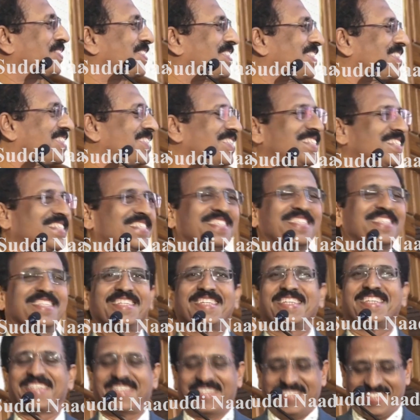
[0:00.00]

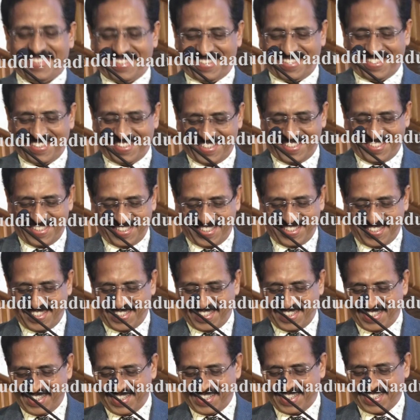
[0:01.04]

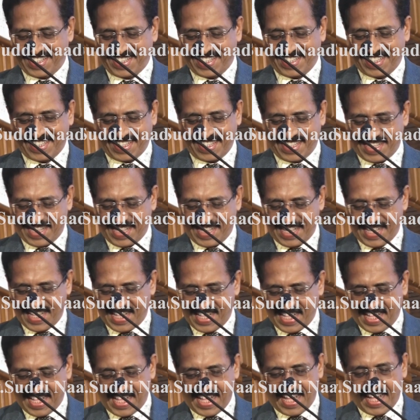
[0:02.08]

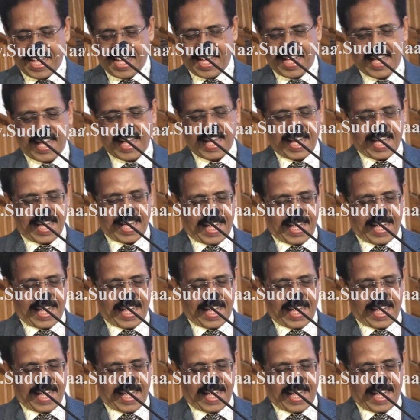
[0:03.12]
Nothing is said.